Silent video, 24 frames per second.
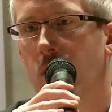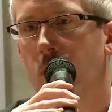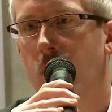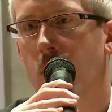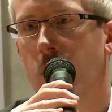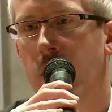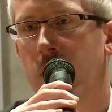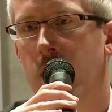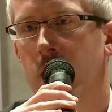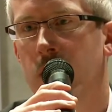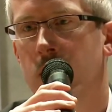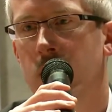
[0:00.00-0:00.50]

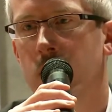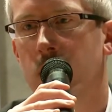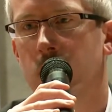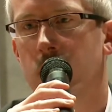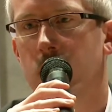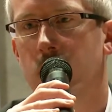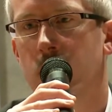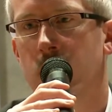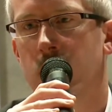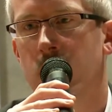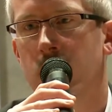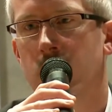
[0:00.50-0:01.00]

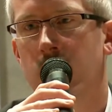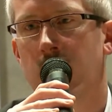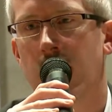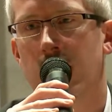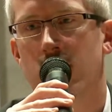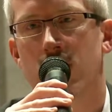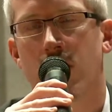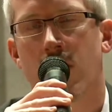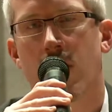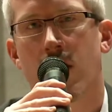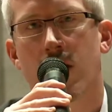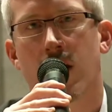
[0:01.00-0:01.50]
when the
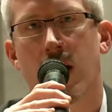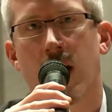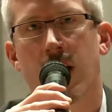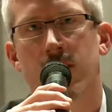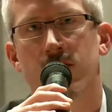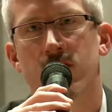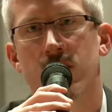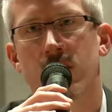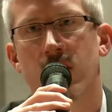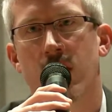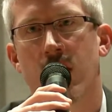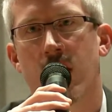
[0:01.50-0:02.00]
National Archives
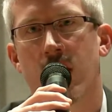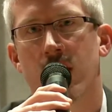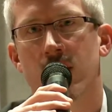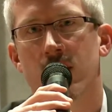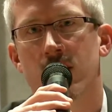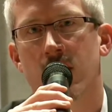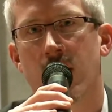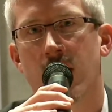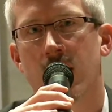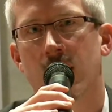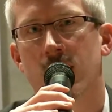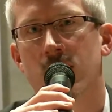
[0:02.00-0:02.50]
of the United
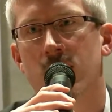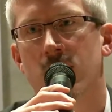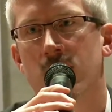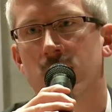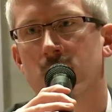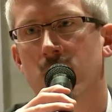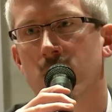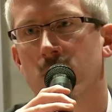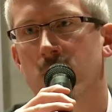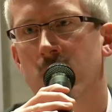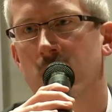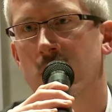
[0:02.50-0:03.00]

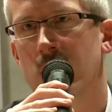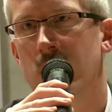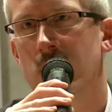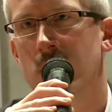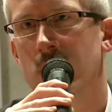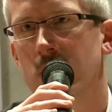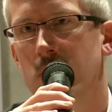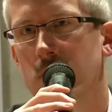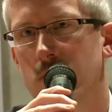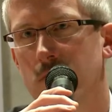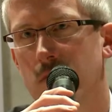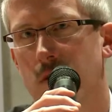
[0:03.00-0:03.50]
States
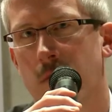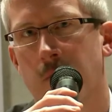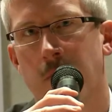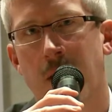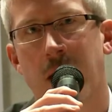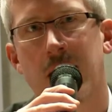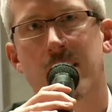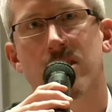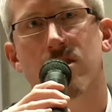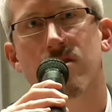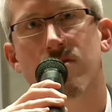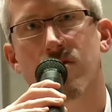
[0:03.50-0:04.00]
released a
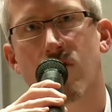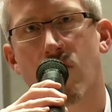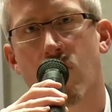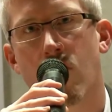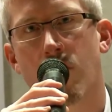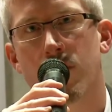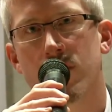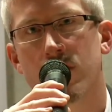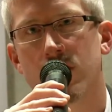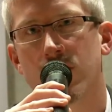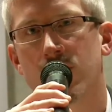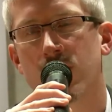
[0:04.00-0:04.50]
massive
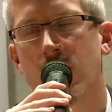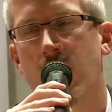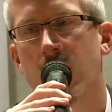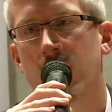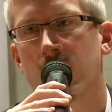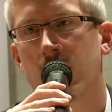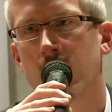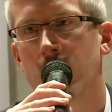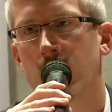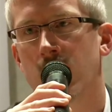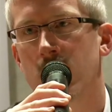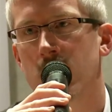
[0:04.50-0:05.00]
corpus of
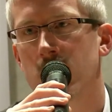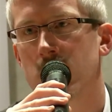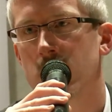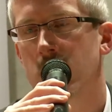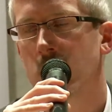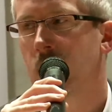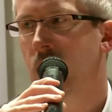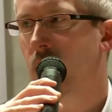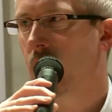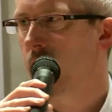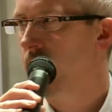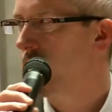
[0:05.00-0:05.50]
documents.
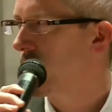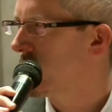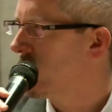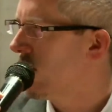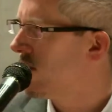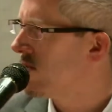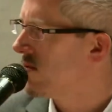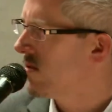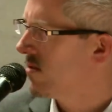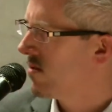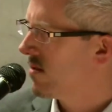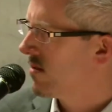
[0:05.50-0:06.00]
And this
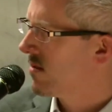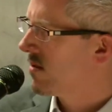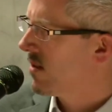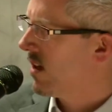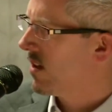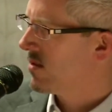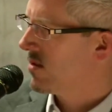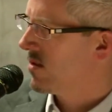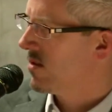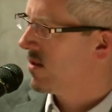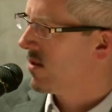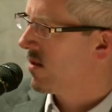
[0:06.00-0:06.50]
also
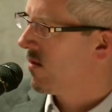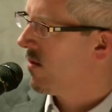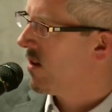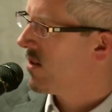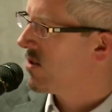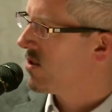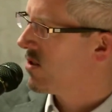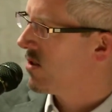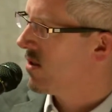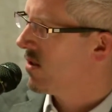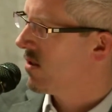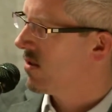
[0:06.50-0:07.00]
cuts to the
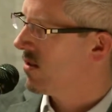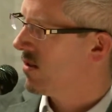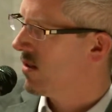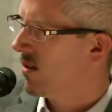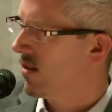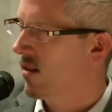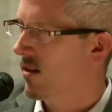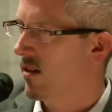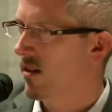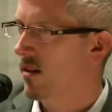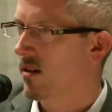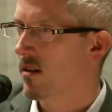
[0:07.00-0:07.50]
question
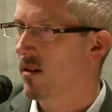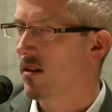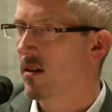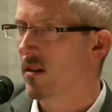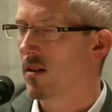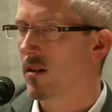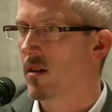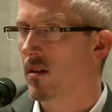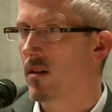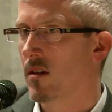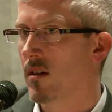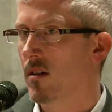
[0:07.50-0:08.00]

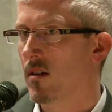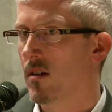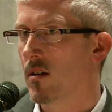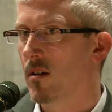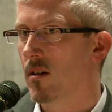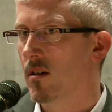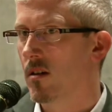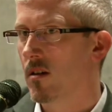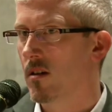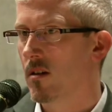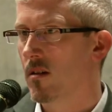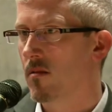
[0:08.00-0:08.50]

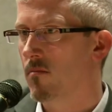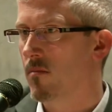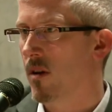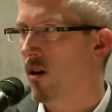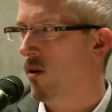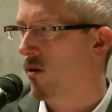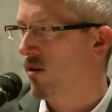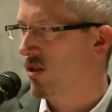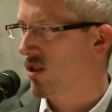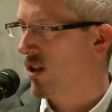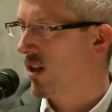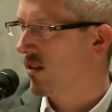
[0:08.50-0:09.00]

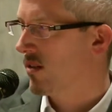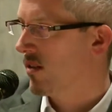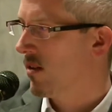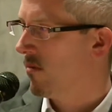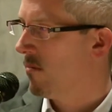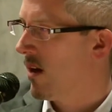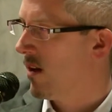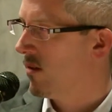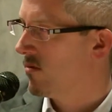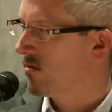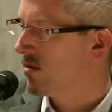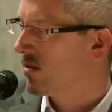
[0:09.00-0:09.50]
Mabujata
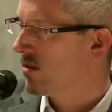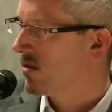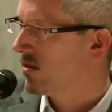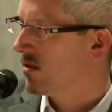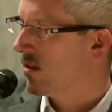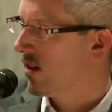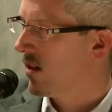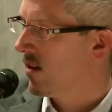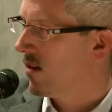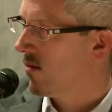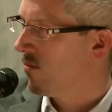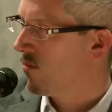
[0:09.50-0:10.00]

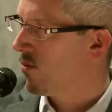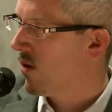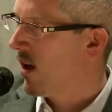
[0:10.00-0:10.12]
about